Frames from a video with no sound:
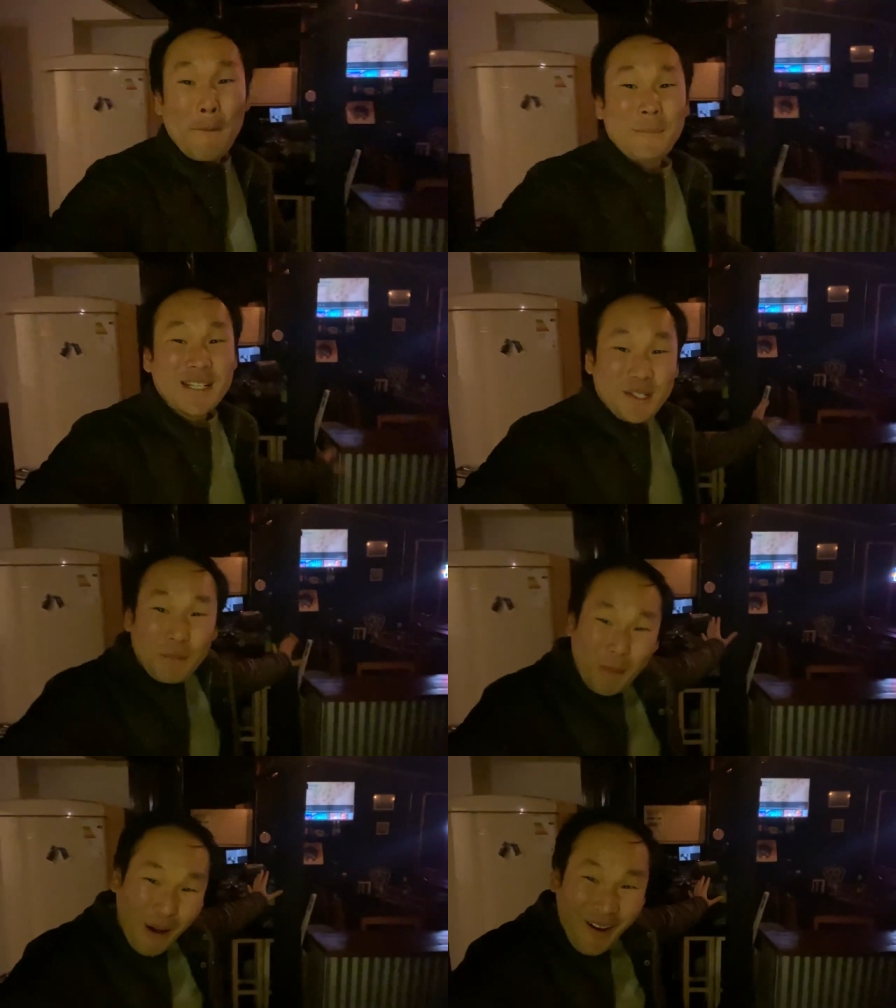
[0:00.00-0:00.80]
Mr.
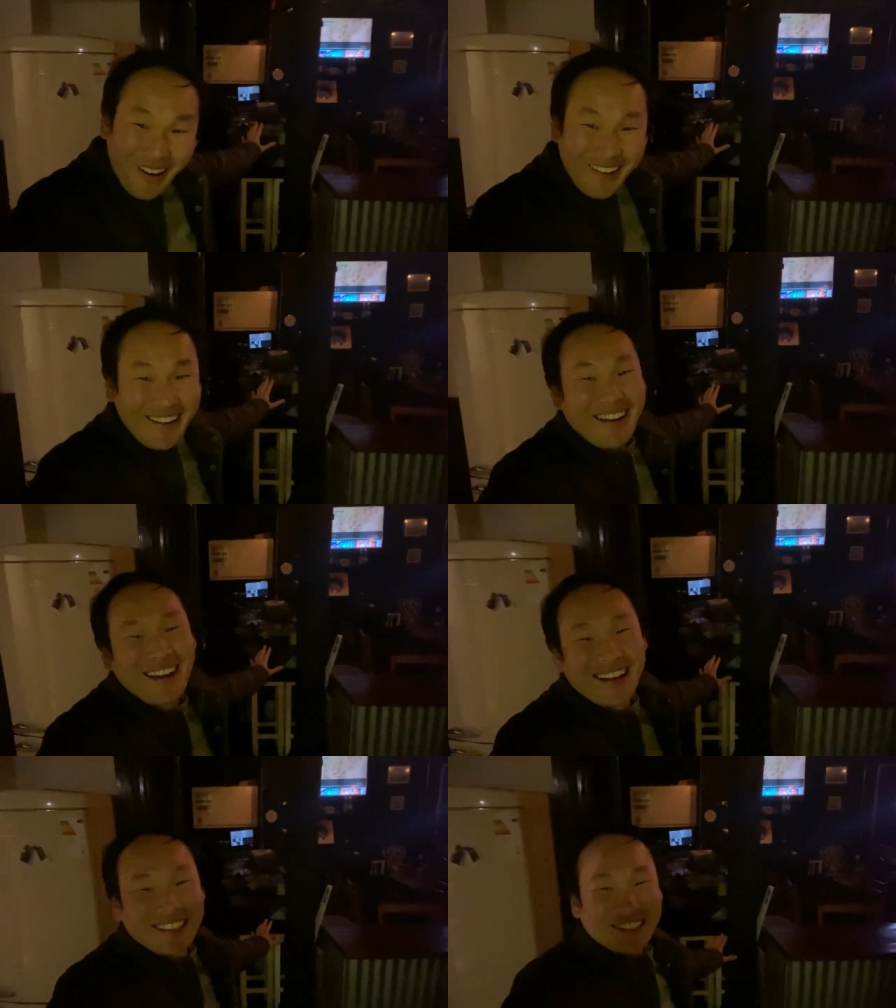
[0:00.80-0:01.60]
Bar.
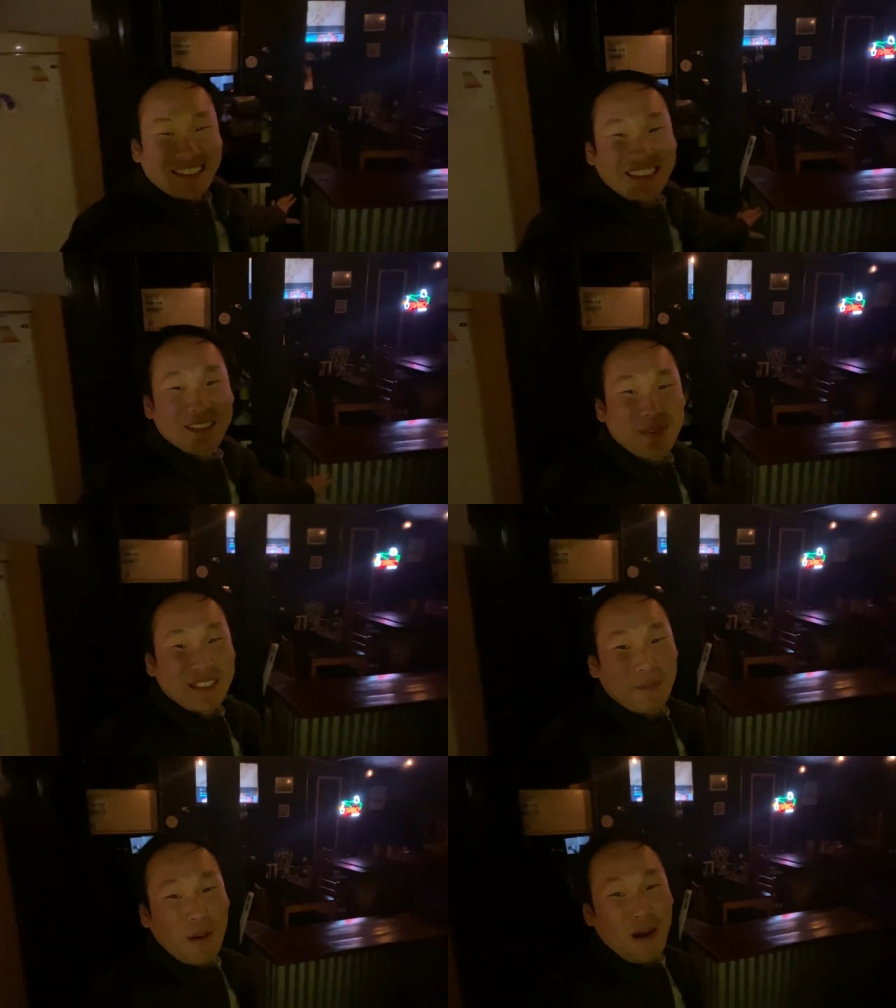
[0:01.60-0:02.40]
So this is
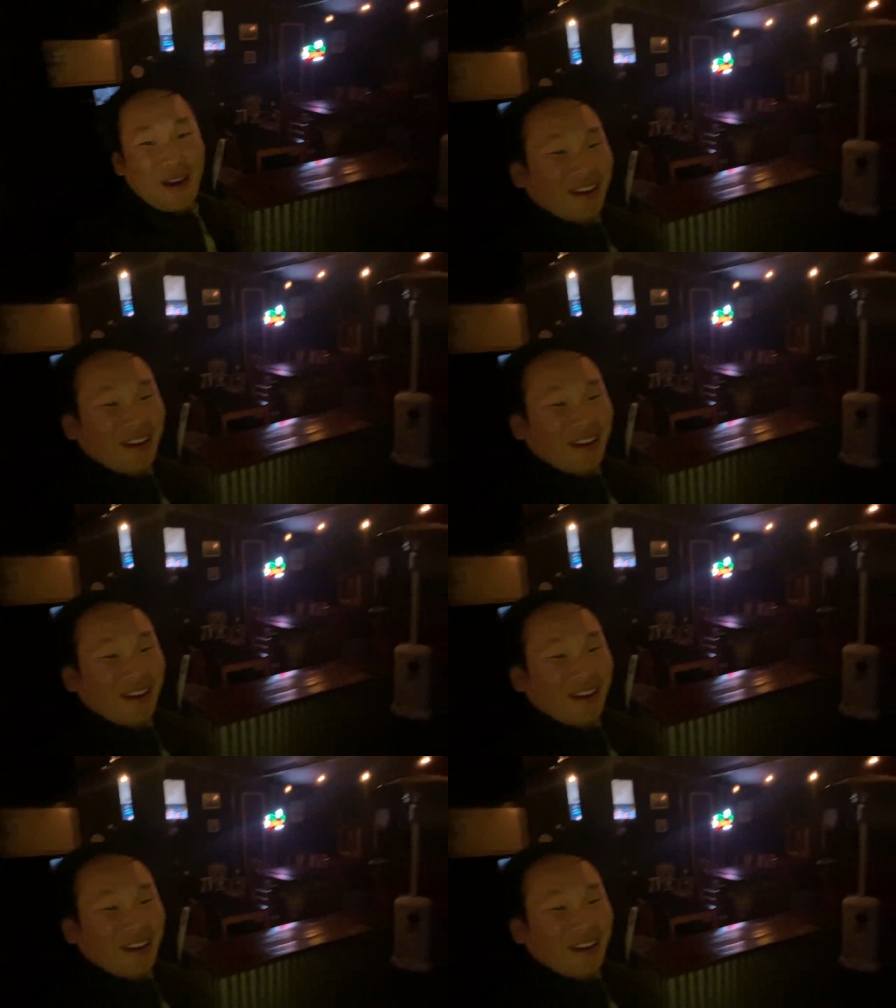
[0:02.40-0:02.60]
Mr. Bar,